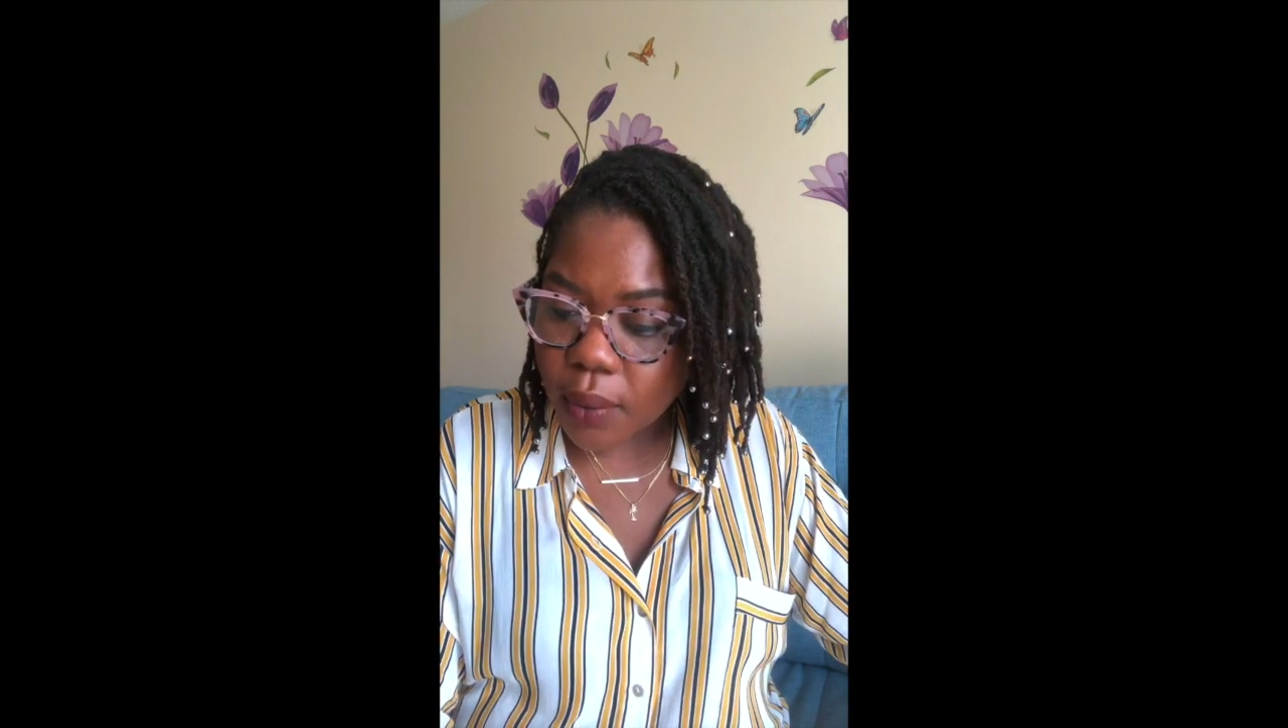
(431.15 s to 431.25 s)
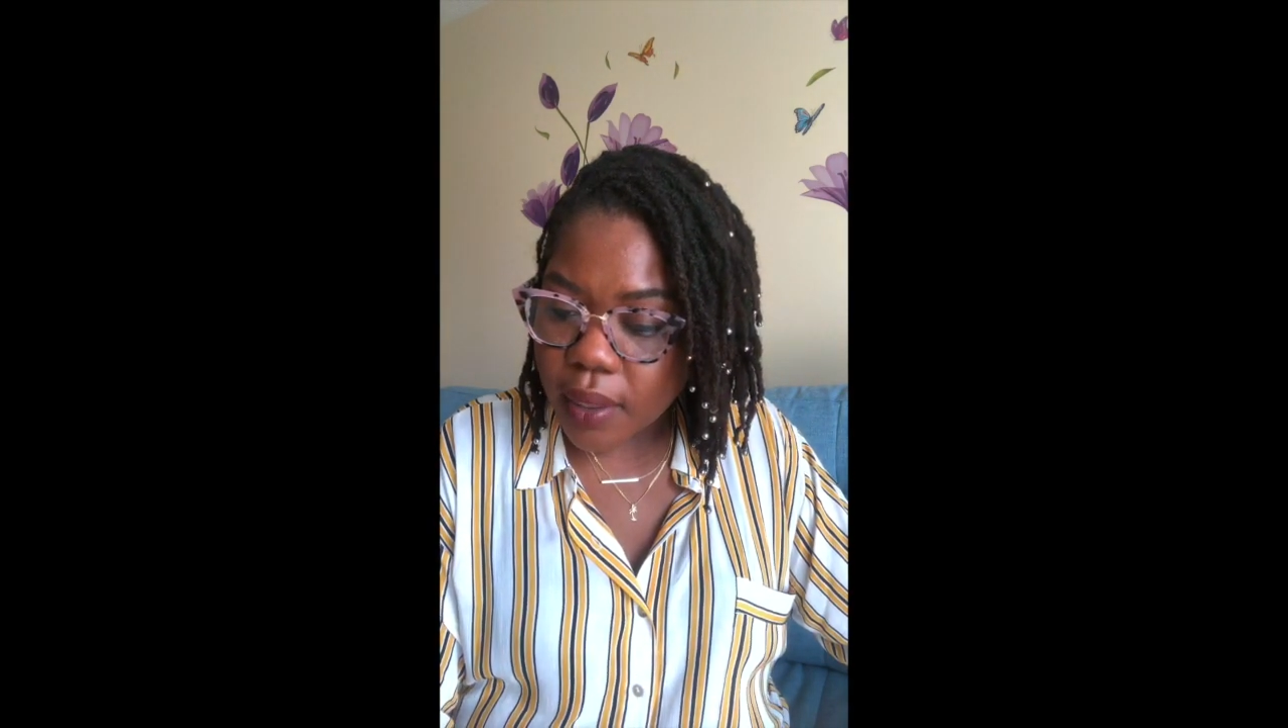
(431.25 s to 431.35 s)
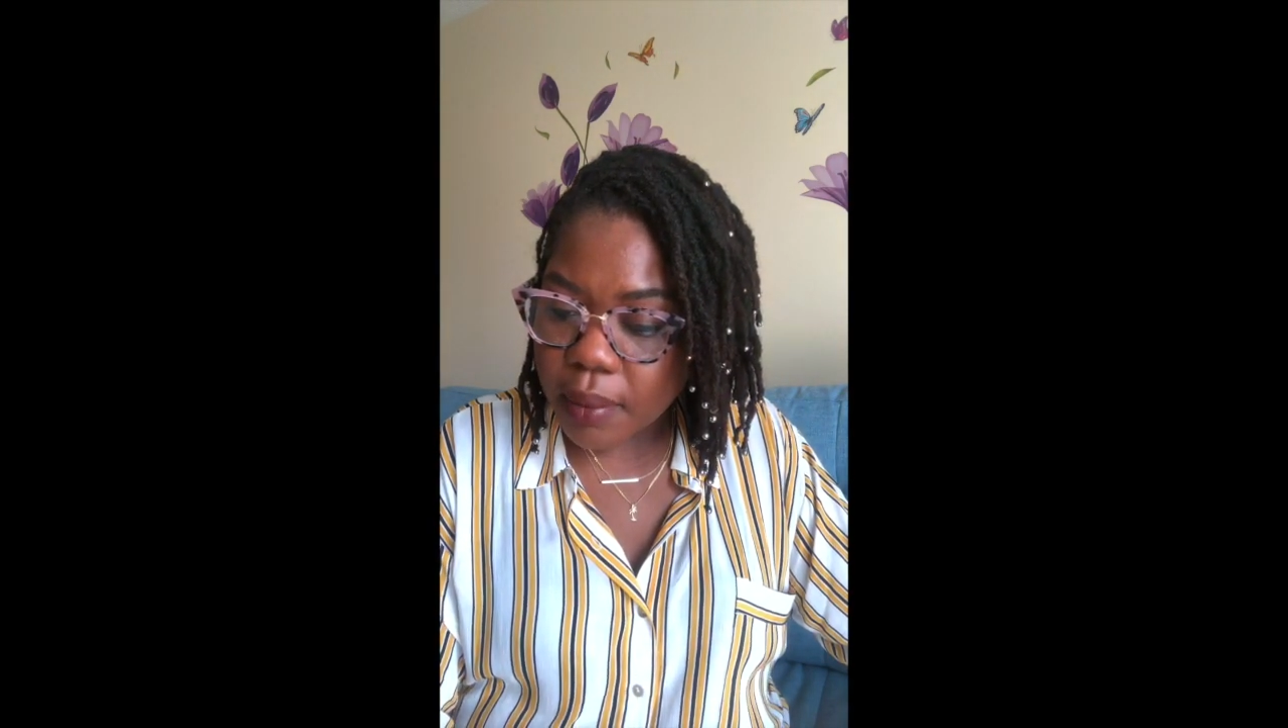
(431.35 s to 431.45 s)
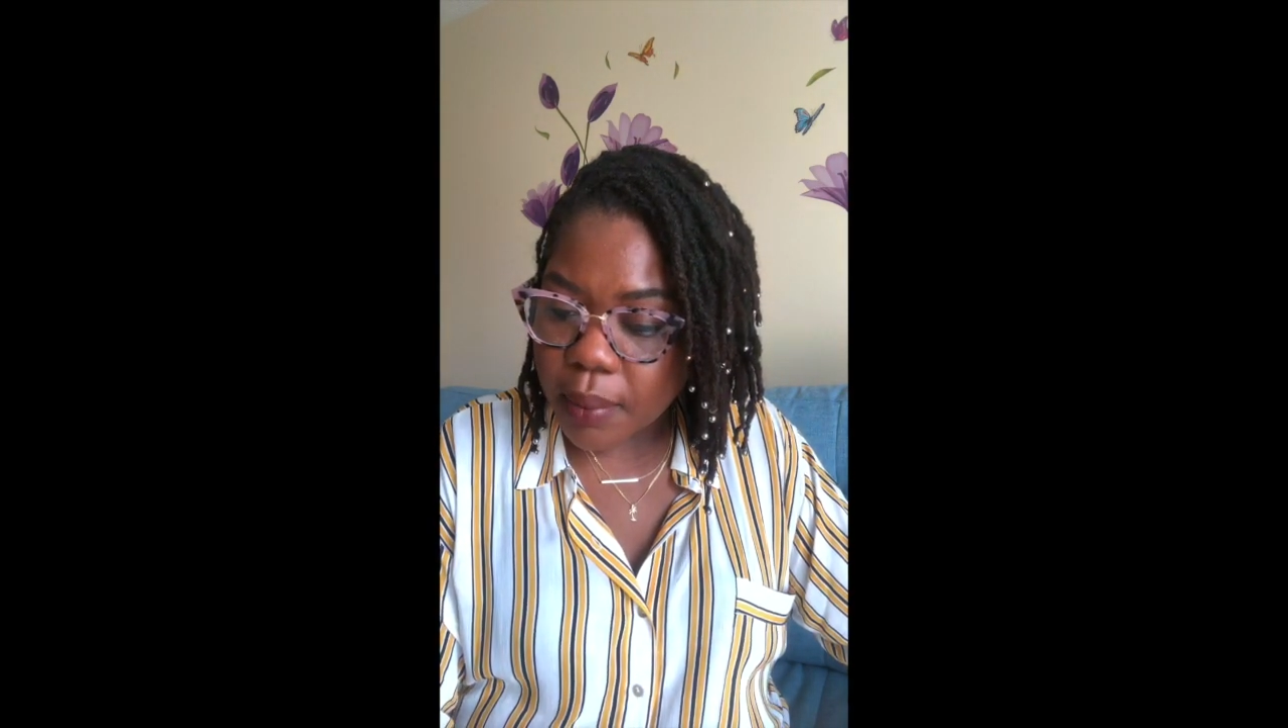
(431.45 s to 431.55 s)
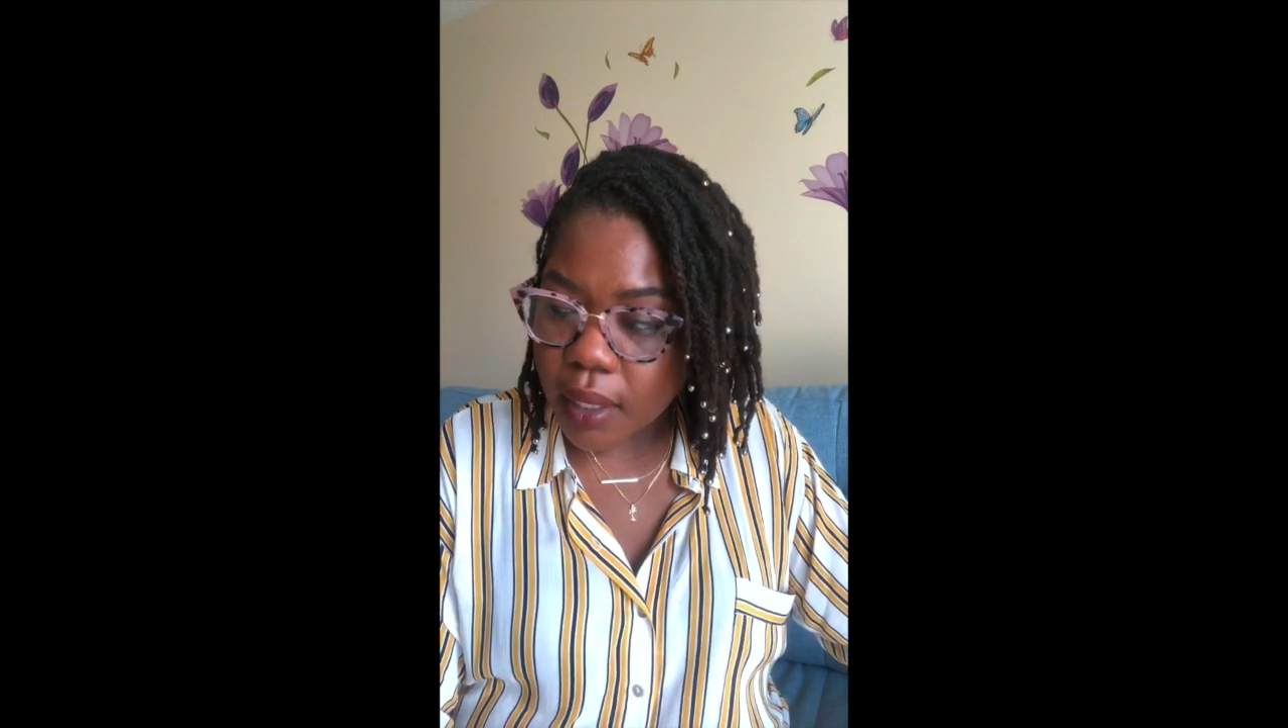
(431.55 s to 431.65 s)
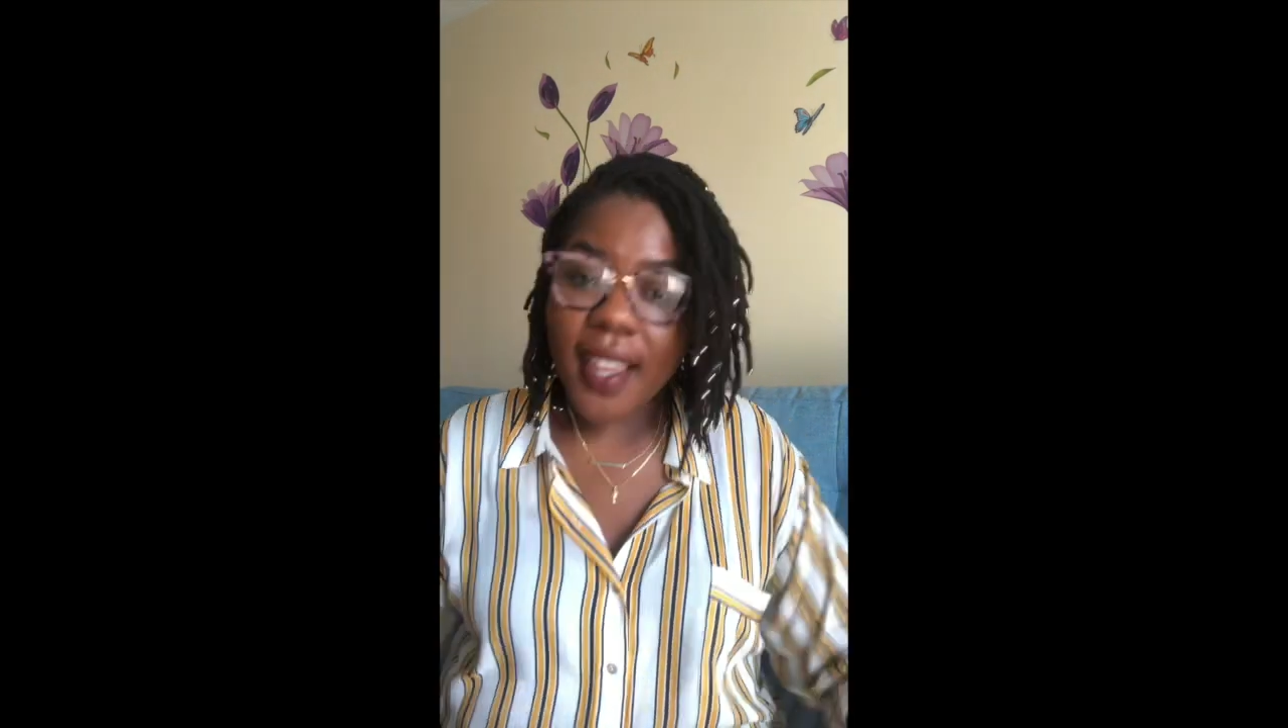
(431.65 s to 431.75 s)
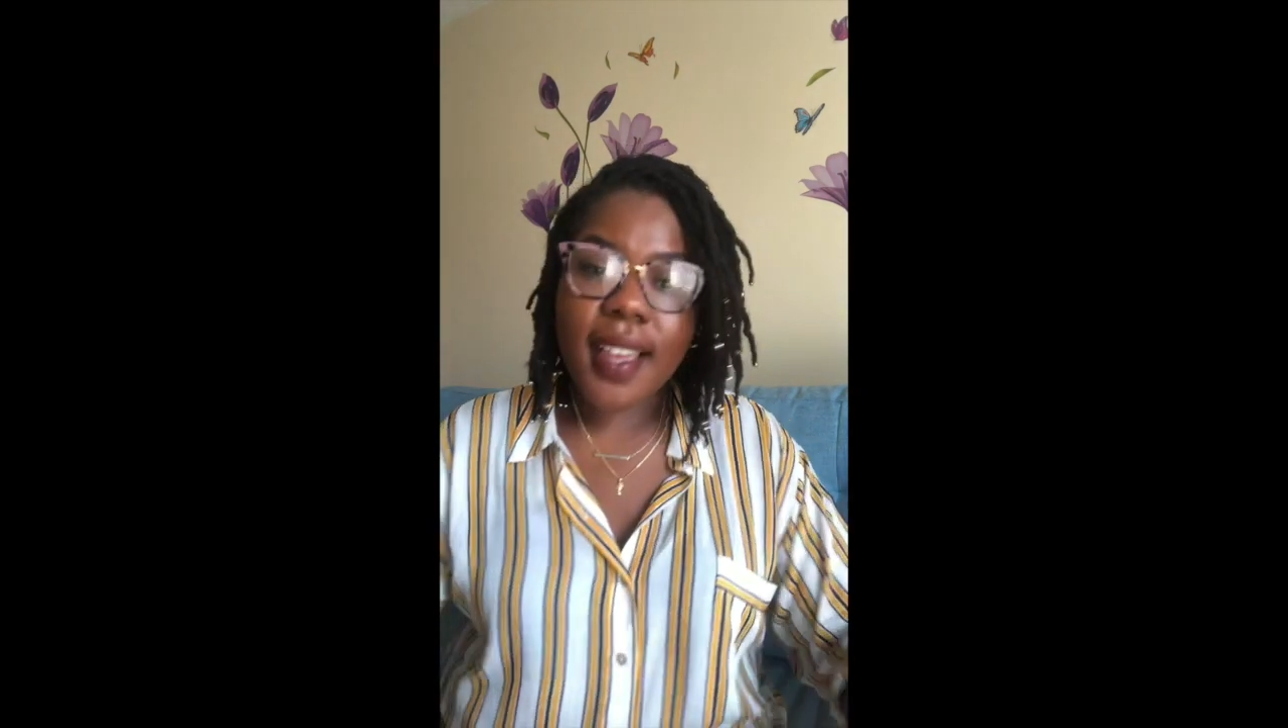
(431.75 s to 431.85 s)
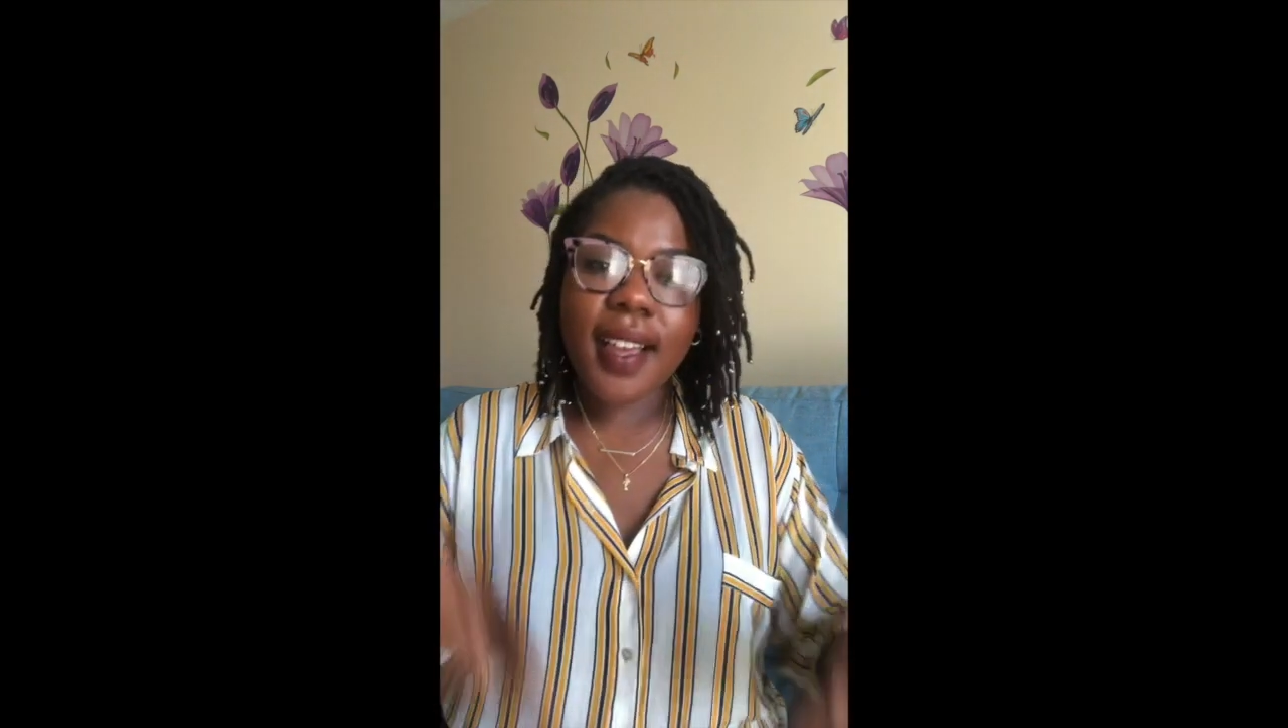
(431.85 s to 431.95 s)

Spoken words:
with me.